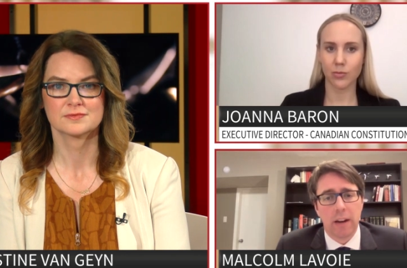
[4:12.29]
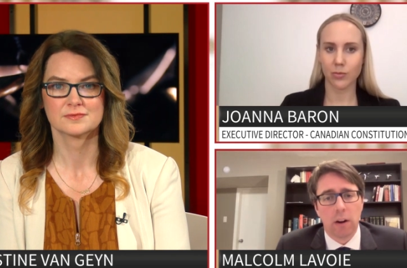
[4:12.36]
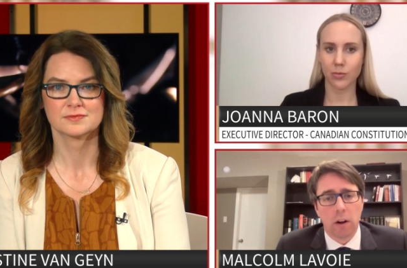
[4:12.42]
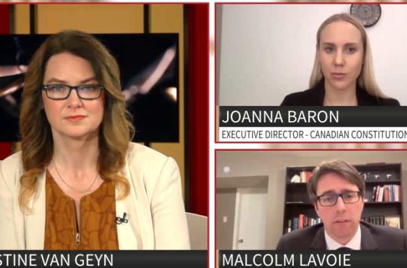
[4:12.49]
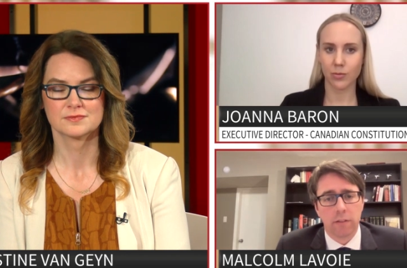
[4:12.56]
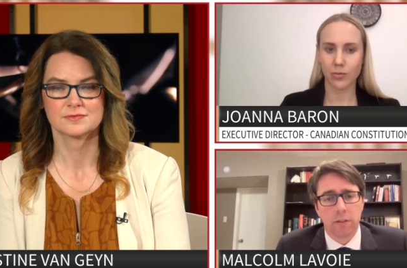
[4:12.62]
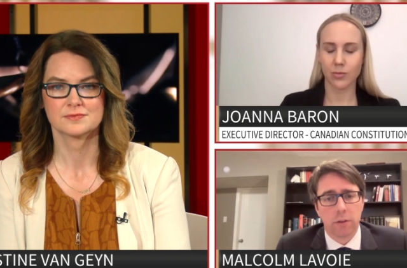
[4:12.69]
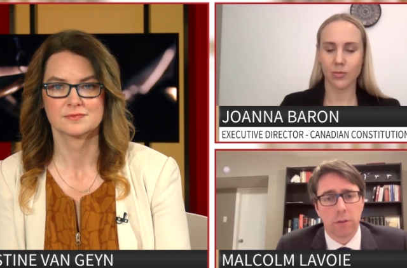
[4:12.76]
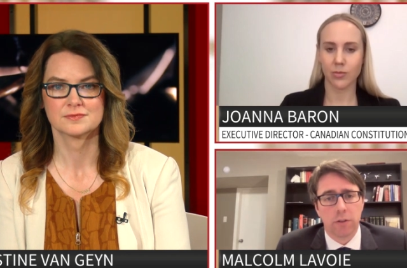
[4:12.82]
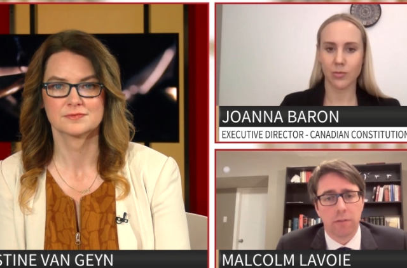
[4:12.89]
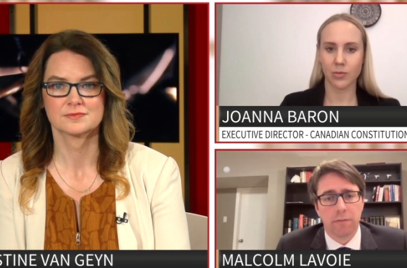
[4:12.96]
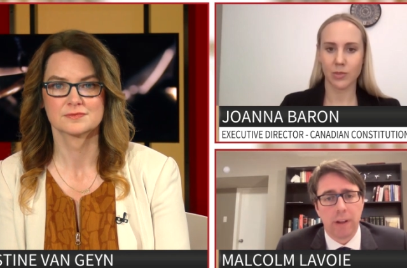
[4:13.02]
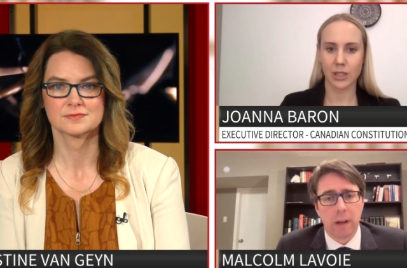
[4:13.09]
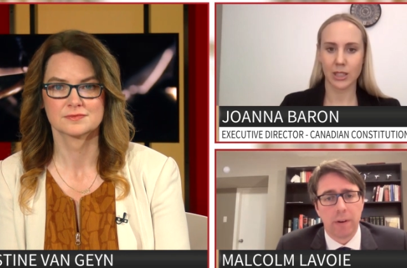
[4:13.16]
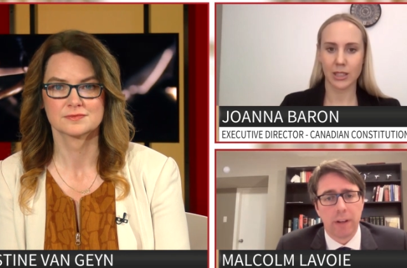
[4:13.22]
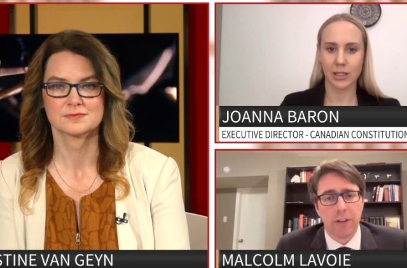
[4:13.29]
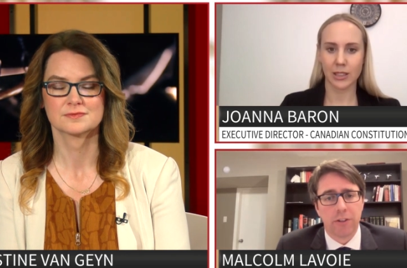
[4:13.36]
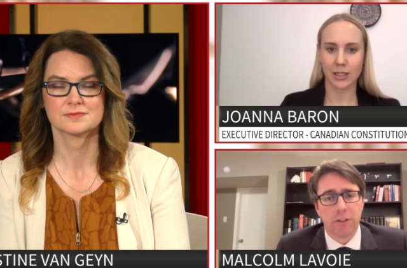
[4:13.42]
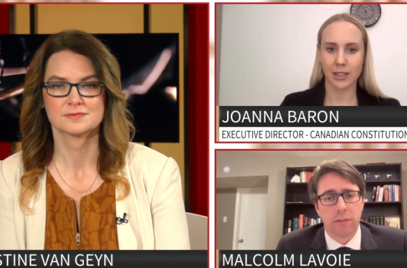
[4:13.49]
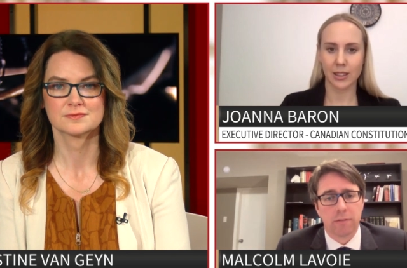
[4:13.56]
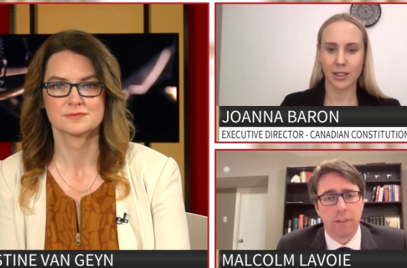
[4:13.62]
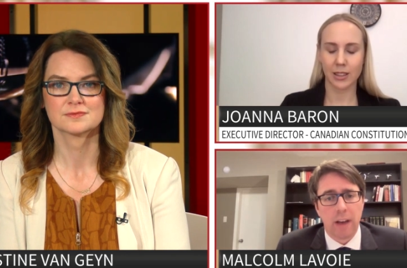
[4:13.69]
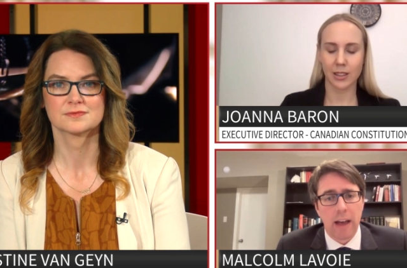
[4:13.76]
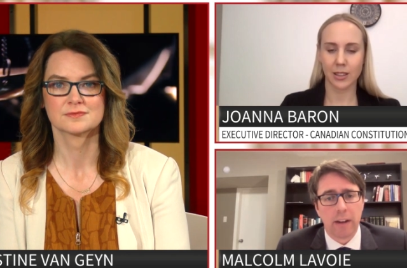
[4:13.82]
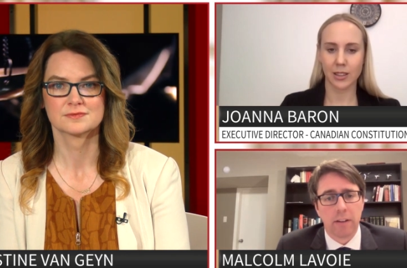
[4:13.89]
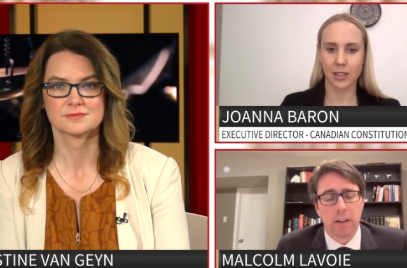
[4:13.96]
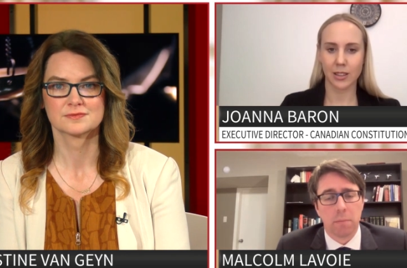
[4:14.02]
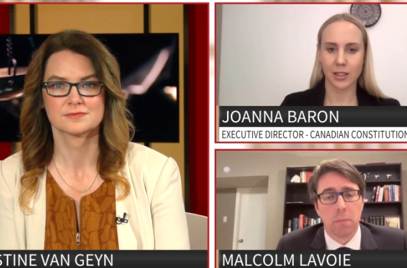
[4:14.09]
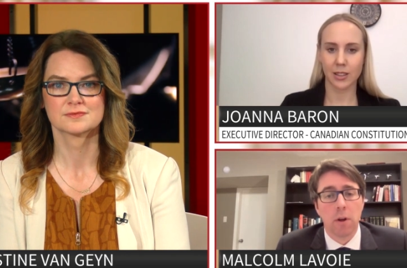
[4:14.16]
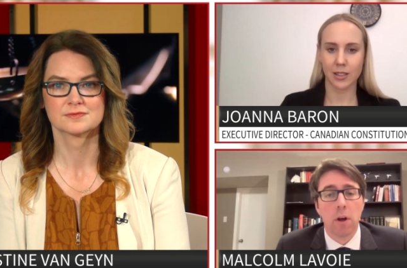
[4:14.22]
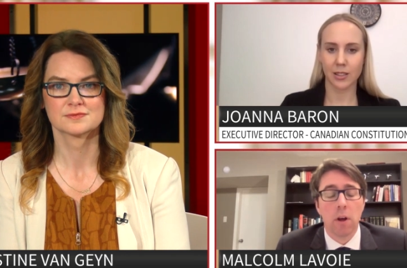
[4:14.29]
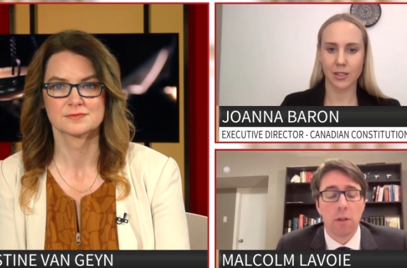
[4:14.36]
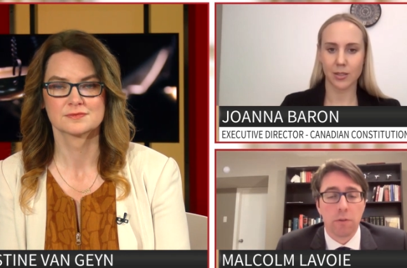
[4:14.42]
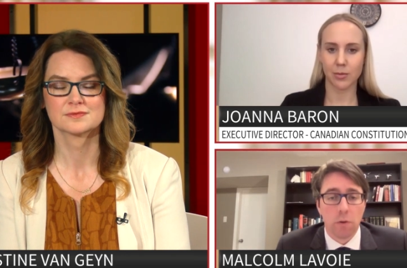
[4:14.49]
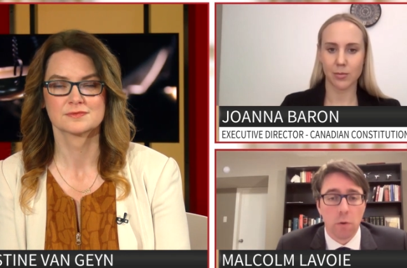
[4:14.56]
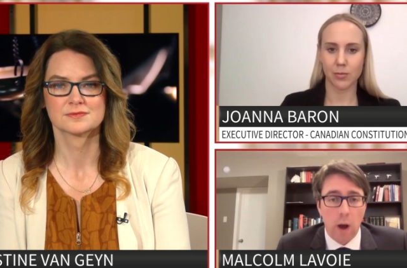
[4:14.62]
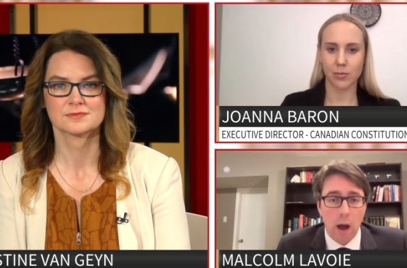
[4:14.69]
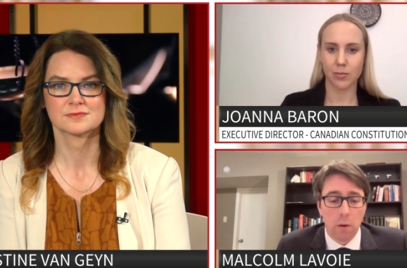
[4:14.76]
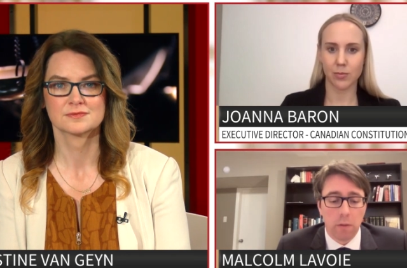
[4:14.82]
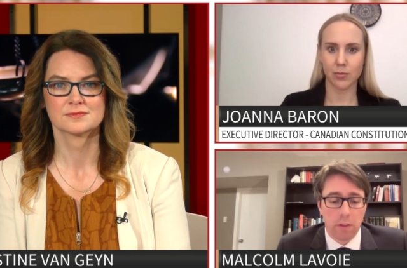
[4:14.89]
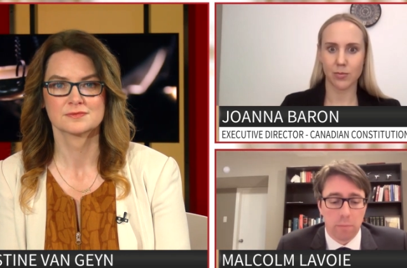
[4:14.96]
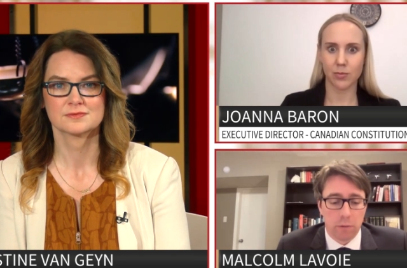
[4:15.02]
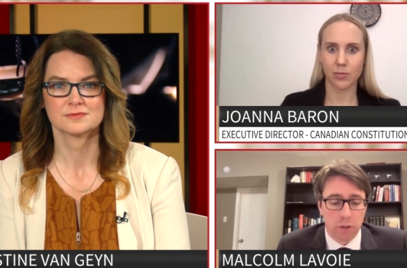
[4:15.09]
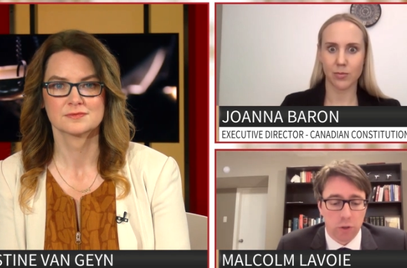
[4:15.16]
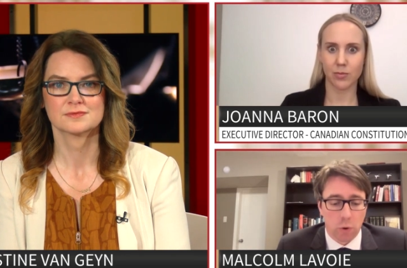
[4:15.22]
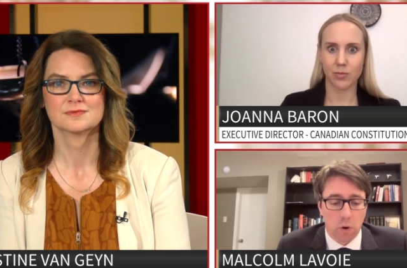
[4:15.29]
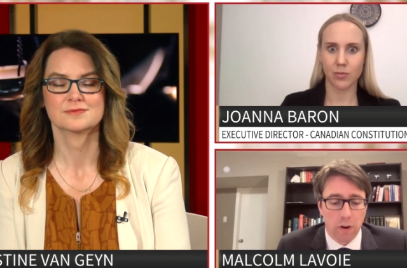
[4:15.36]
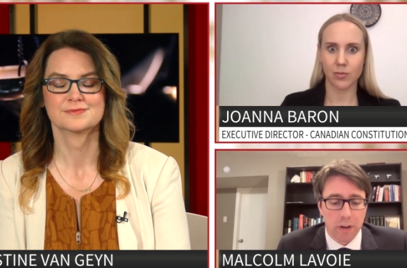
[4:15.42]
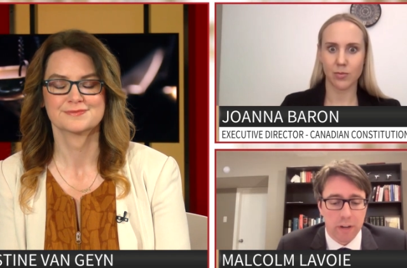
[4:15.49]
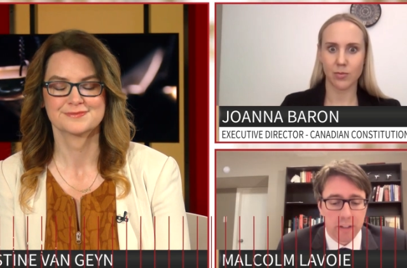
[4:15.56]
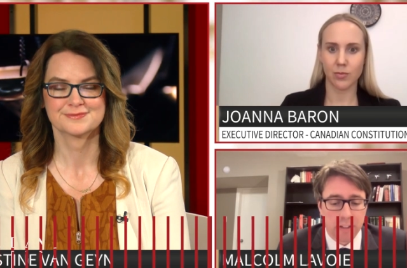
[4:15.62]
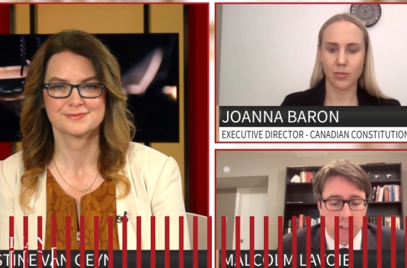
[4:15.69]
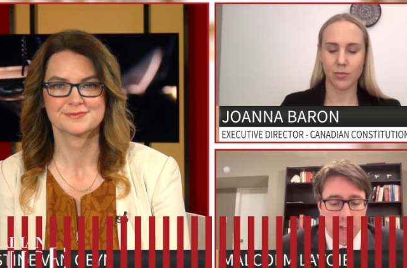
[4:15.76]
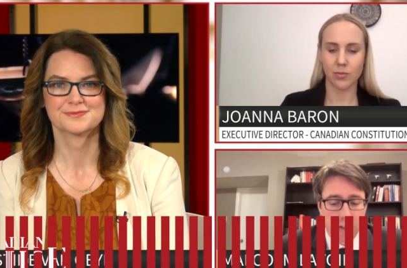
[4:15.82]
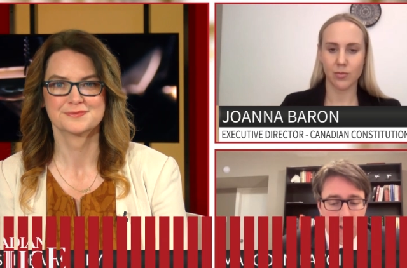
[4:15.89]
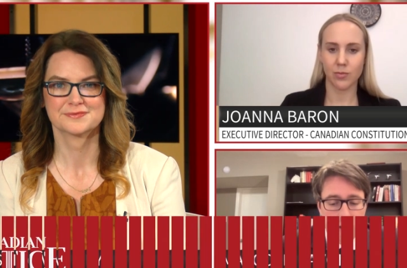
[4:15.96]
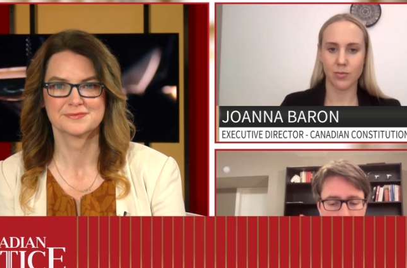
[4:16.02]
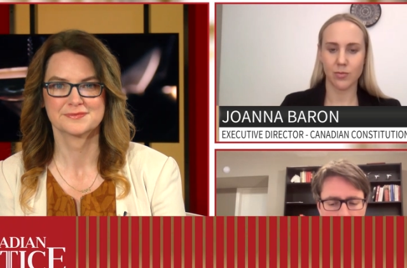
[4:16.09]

Speaker 1: Constitution Foundation's factum throughout the majority decision,